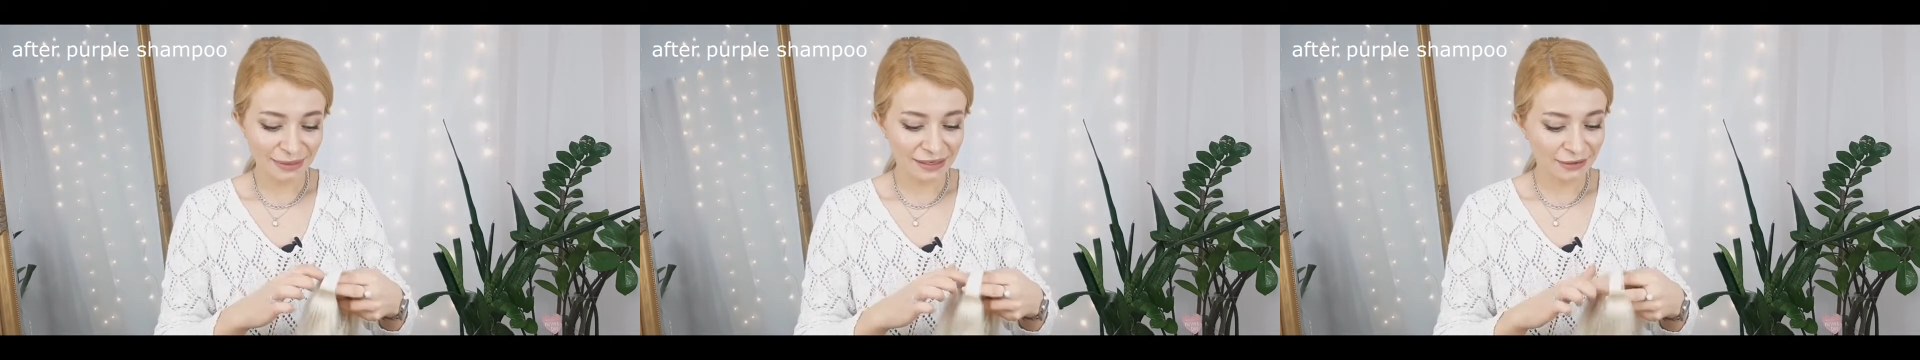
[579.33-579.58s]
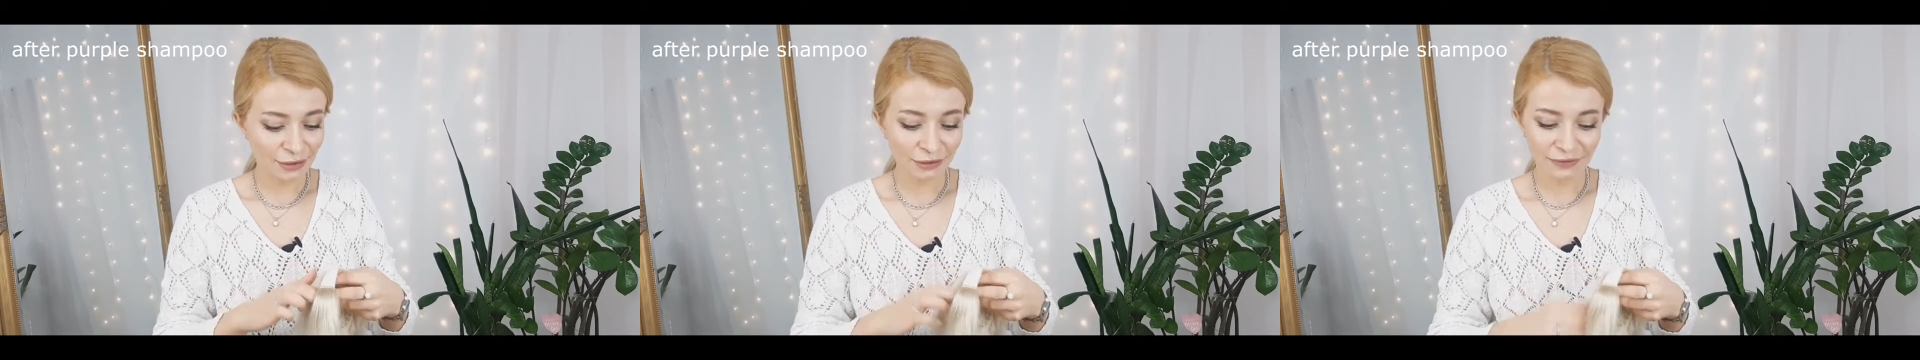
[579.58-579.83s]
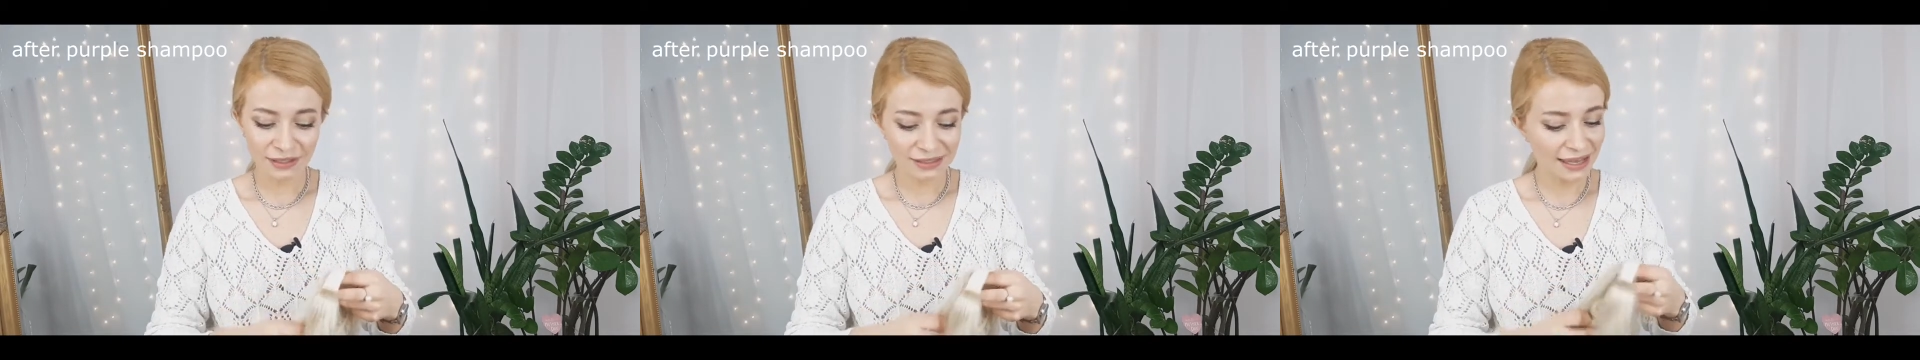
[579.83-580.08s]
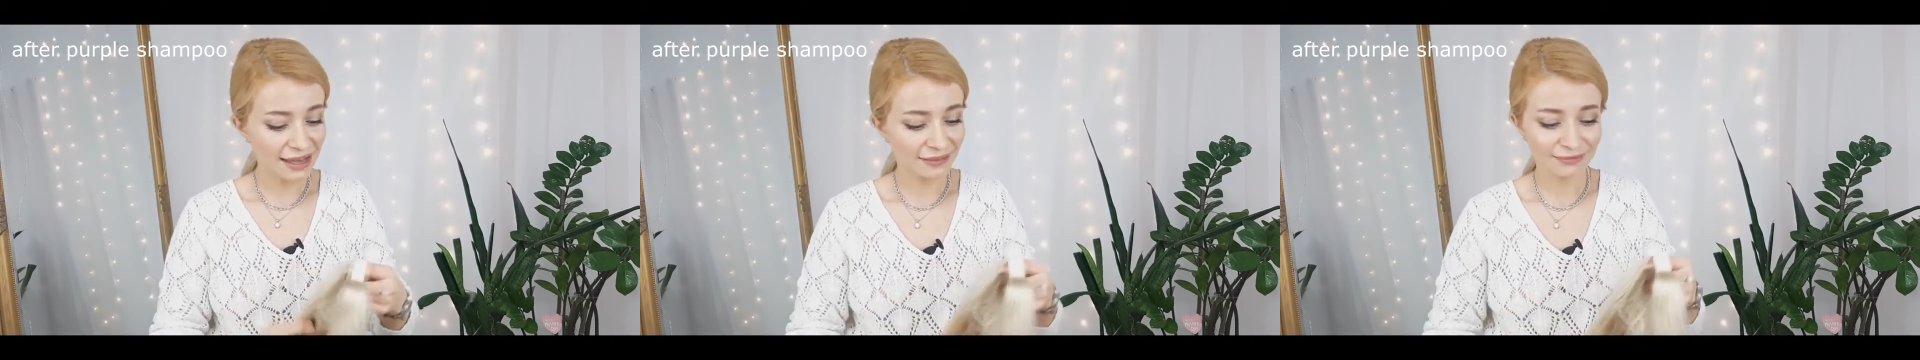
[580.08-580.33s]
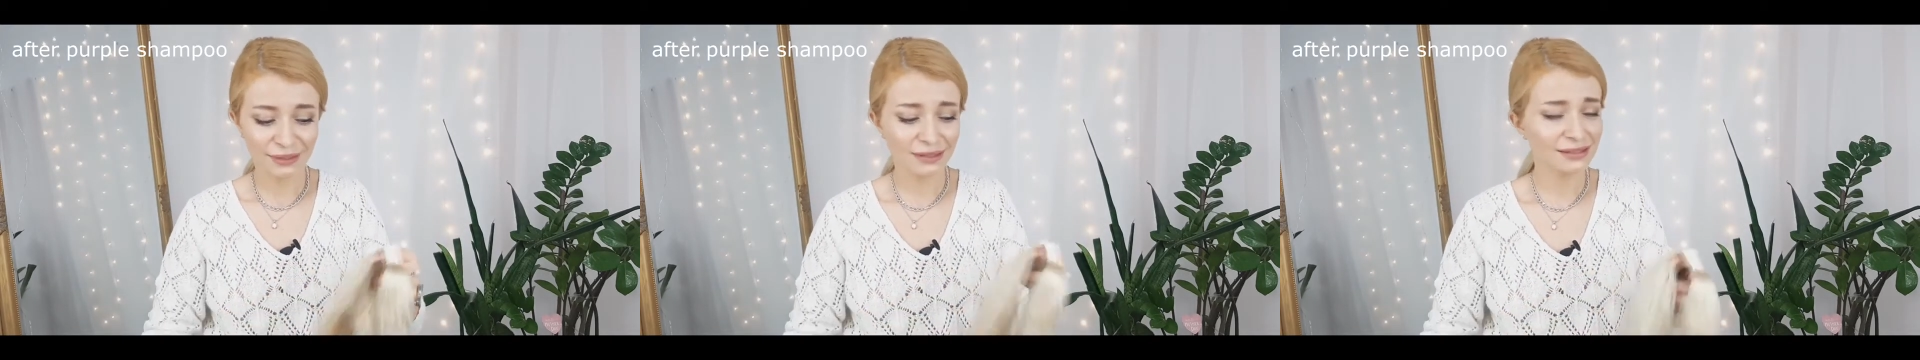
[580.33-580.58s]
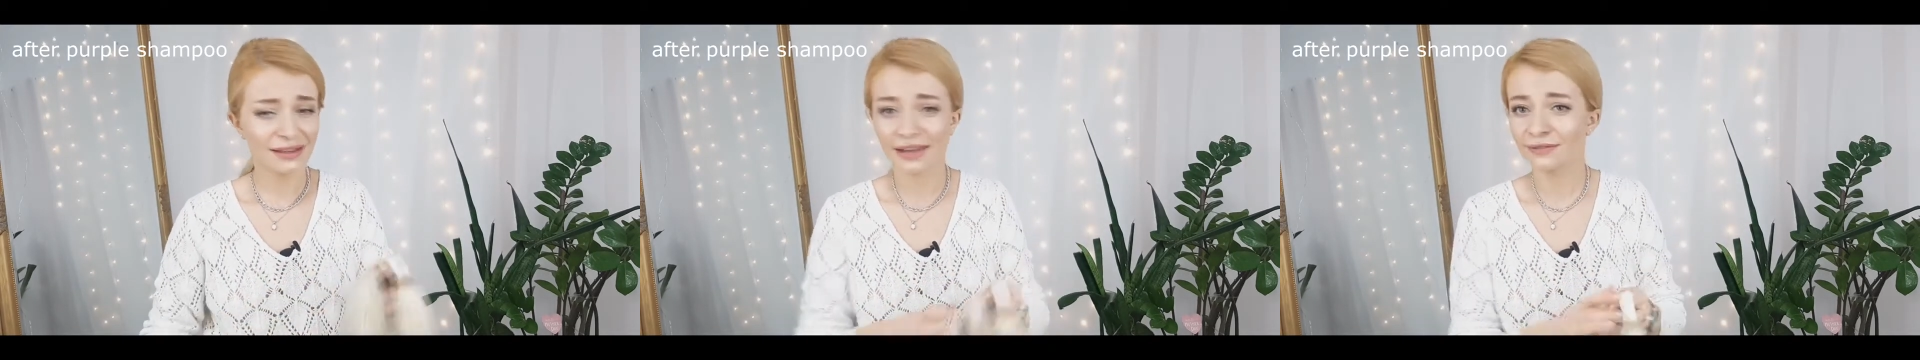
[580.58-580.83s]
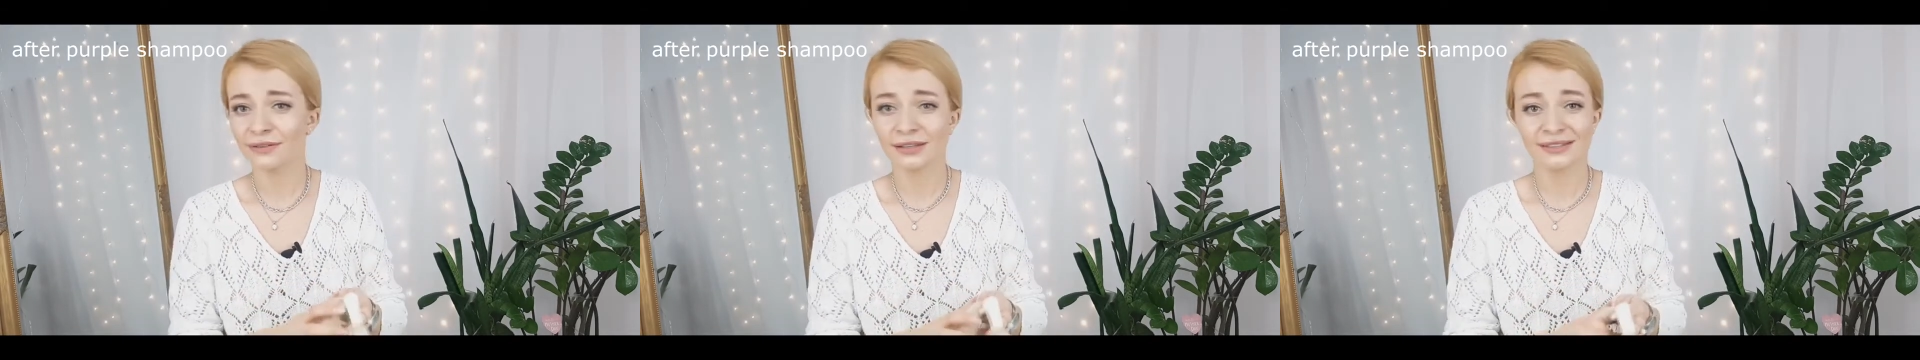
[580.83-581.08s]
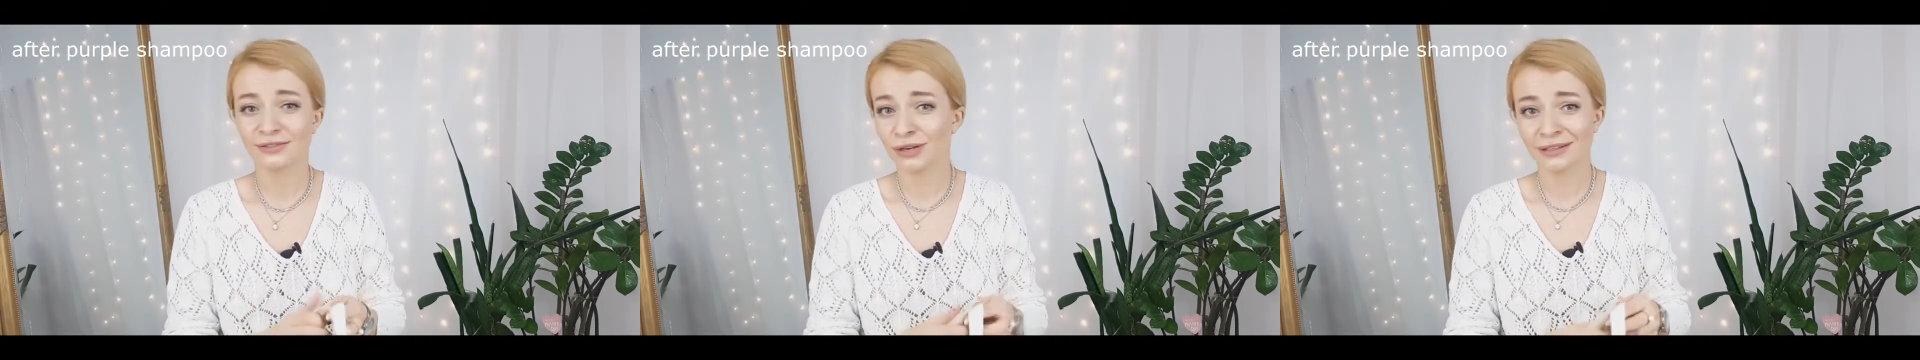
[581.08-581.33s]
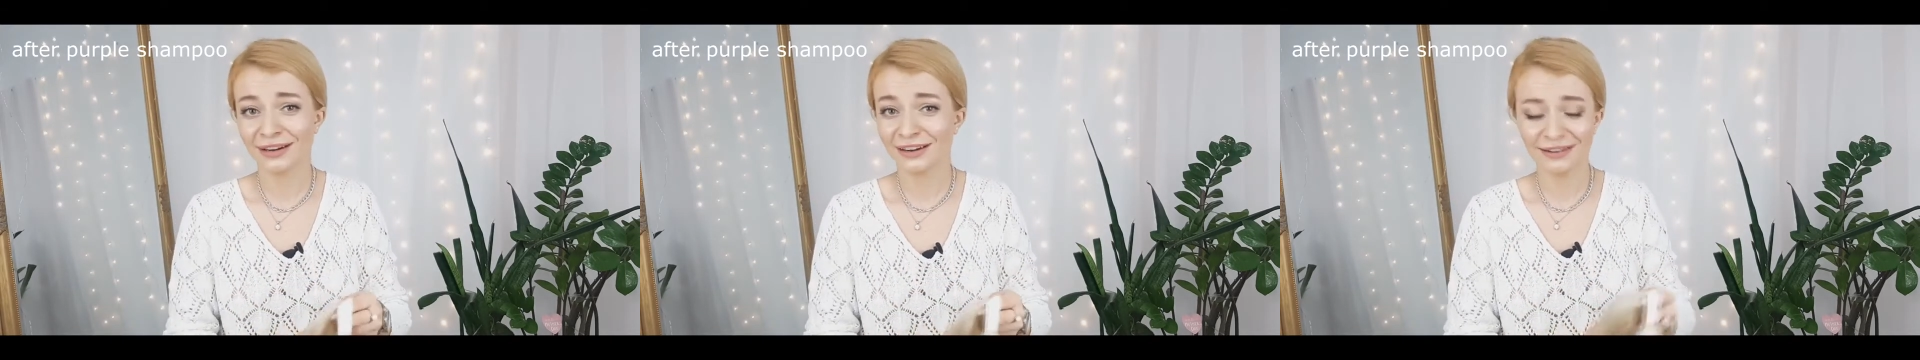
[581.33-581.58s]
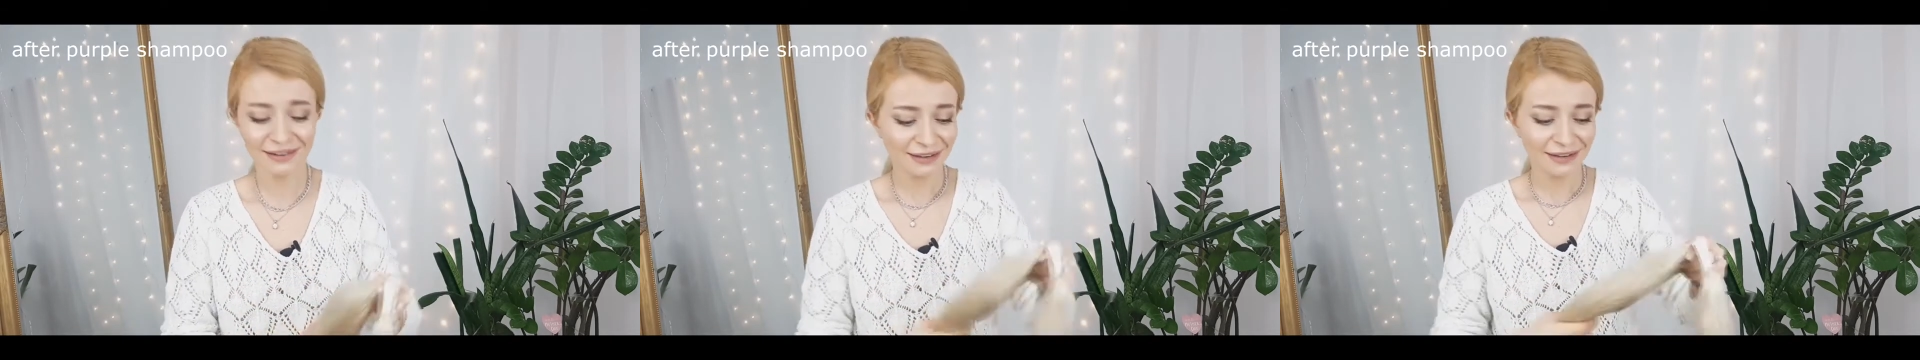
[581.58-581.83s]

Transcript: because a lot of girls doesn't have really straight hair.